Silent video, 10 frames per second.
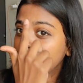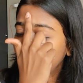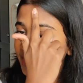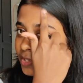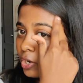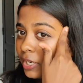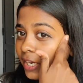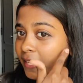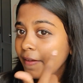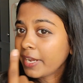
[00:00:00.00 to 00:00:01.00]
does not
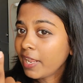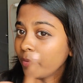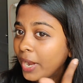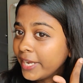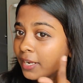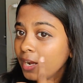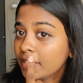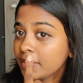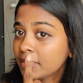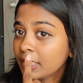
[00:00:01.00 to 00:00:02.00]
leave any white
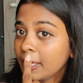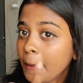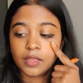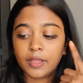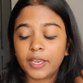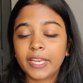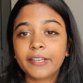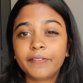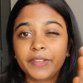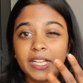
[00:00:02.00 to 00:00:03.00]
cast.
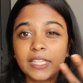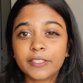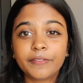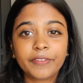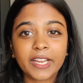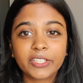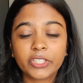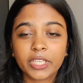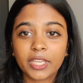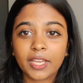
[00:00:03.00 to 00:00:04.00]
It feels
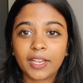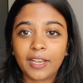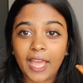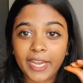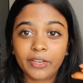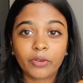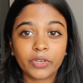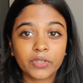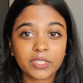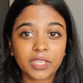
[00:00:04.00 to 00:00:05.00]
refreshing and light on
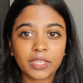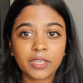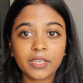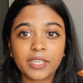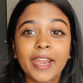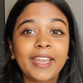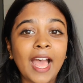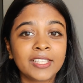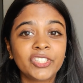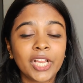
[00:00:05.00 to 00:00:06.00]
your skin. It
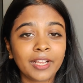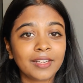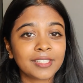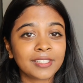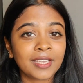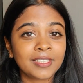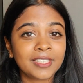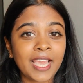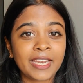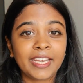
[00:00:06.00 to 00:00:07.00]
has a gel
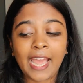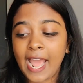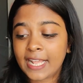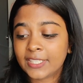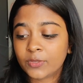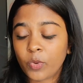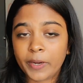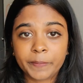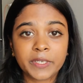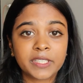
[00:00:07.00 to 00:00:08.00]
consistency and it has
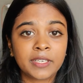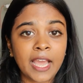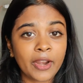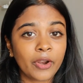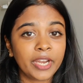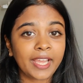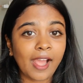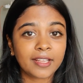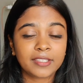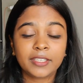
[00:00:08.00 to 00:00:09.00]
1% hyaluronic
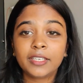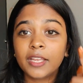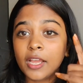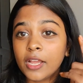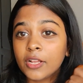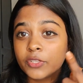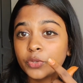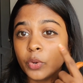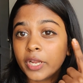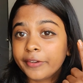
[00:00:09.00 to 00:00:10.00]
acid,
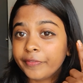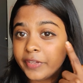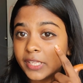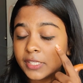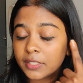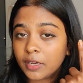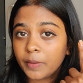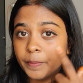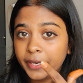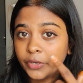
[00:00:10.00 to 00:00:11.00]
so it feels
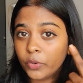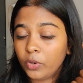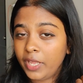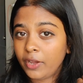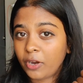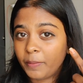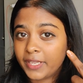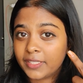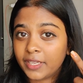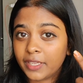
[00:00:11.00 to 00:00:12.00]
a bit cooling on
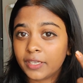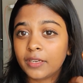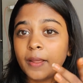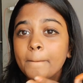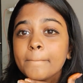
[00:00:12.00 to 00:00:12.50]
my skin.